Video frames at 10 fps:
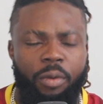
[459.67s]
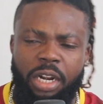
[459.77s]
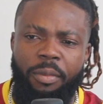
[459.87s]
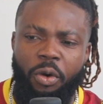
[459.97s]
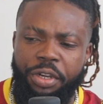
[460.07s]

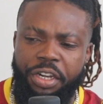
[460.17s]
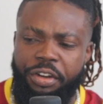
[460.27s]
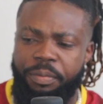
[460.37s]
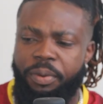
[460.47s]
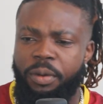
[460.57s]
When I'm out
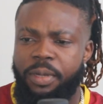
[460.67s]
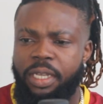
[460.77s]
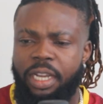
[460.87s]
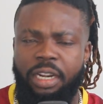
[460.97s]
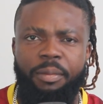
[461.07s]
there in the
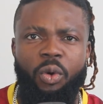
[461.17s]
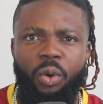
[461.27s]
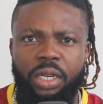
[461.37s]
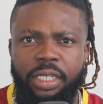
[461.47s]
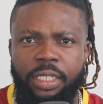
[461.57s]
public and I'm
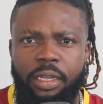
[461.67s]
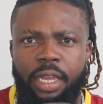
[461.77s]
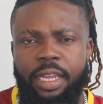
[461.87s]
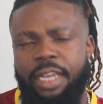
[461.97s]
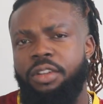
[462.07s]
holding
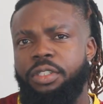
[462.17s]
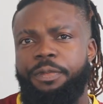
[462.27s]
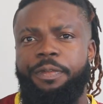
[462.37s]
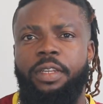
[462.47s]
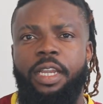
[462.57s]
it, it
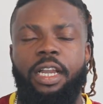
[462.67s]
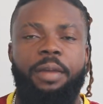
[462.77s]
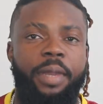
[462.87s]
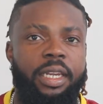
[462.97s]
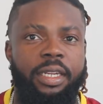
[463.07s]
doesn't feel
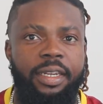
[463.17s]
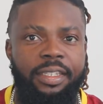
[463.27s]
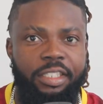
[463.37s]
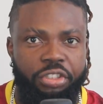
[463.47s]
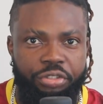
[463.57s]
like I'm getting
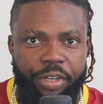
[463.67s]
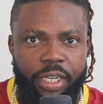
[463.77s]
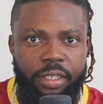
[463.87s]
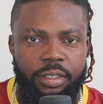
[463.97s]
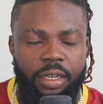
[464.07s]
any
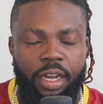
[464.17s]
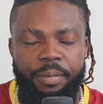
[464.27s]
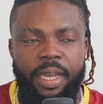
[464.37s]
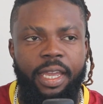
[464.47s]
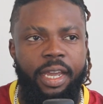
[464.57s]
strain
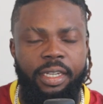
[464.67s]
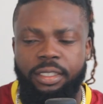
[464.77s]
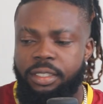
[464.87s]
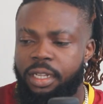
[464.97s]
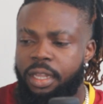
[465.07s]
on my
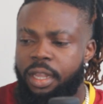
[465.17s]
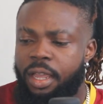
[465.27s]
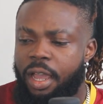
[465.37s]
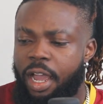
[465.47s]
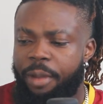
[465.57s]
hands.
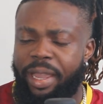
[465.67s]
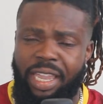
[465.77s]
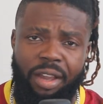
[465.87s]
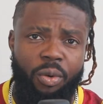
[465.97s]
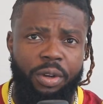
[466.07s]
Um,
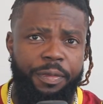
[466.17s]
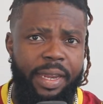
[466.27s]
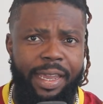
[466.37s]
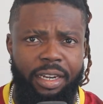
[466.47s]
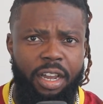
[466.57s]
I can hold it
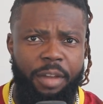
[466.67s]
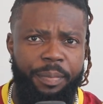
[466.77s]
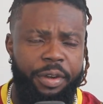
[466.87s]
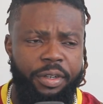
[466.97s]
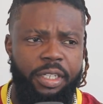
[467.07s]
for like
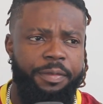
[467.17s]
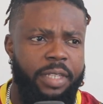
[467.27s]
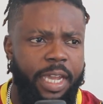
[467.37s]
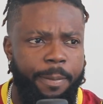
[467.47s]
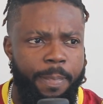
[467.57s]
long periods
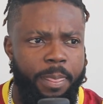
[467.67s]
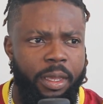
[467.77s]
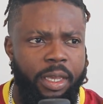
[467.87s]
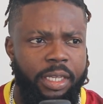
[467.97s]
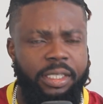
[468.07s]
of time.
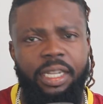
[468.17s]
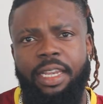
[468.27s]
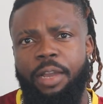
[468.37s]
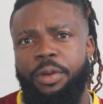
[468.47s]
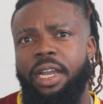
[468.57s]
It's
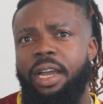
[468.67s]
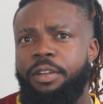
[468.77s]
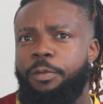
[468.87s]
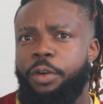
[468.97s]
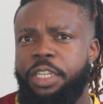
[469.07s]
not like when I
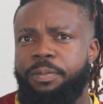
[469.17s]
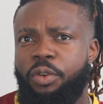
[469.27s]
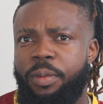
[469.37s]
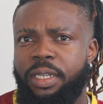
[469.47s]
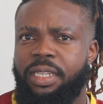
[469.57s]
had the 14
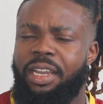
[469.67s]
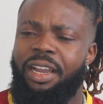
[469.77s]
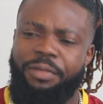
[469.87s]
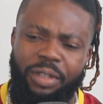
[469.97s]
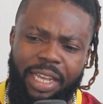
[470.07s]
Pro Max, I
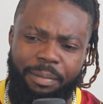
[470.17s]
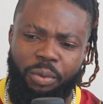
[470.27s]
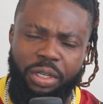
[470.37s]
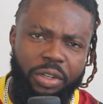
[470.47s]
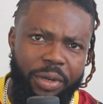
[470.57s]
have to
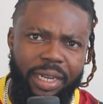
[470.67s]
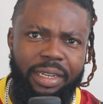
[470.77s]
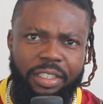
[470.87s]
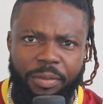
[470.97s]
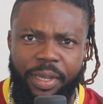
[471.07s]
like put it on a
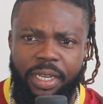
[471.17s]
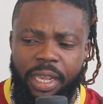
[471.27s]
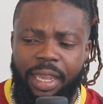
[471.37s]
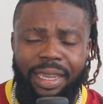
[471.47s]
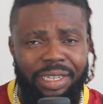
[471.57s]
little
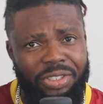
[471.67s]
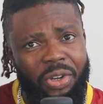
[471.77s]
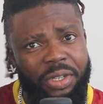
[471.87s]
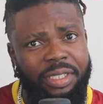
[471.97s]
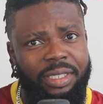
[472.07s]
bit.
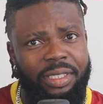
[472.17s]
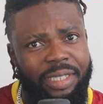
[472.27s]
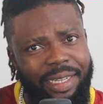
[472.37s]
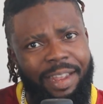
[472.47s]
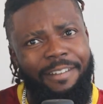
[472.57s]
It
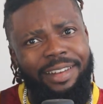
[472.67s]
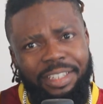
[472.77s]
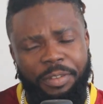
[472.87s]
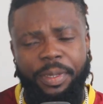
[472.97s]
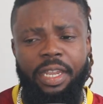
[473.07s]
does get a
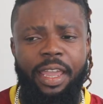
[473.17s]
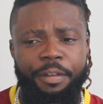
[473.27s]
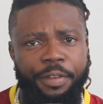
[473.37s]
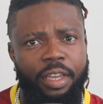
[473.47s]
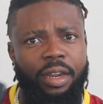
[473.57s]
little bit
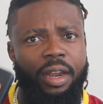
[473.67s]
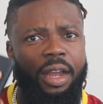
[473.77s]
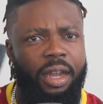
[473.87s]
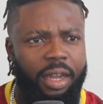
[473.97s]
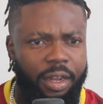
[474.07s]
heavier
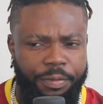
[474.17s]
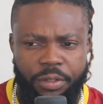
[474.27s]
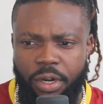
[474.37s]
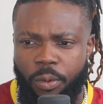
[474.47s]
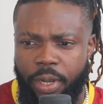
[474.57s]

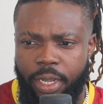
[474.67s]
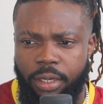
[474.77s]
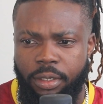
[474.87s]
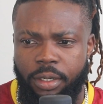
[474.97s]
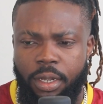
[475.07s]
after a
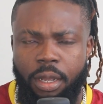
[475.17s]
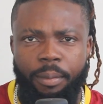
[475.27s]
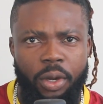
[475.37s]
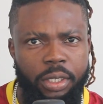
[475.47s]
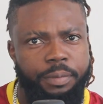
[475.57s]
while,
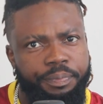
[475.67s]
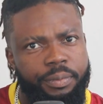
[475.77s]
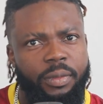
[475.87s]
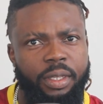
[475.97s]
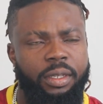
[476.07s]
but
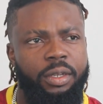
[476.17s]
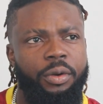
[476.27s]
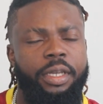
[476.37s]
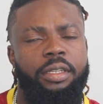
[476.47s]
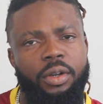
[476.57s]
you
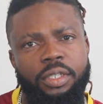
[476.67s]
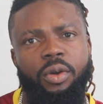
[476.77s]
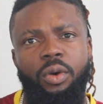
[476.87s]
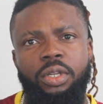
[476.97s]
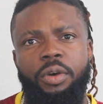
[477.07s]
know it
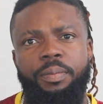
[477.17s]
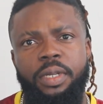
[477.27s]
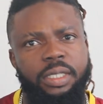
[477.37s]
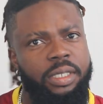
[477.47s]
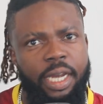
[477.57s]
does hold
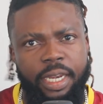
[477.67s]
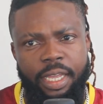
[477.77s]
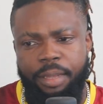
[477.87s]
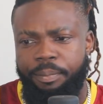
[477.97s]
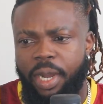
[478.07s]
up it's
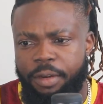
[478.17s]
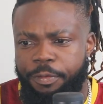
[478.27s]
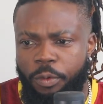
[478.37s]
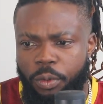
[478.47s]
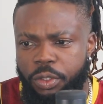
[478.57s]
not a
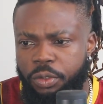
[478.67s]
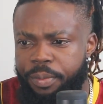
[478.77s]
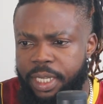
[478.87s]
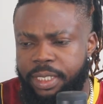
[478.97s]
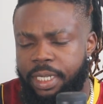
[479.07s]
bad phone
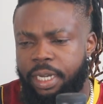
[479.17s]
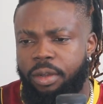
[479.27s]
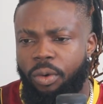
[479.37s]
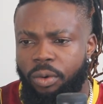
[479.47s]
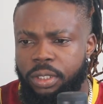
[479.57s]
to
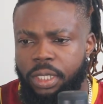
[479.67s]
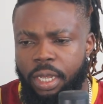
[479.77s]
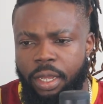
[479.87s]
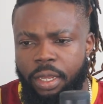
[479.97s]
basically hold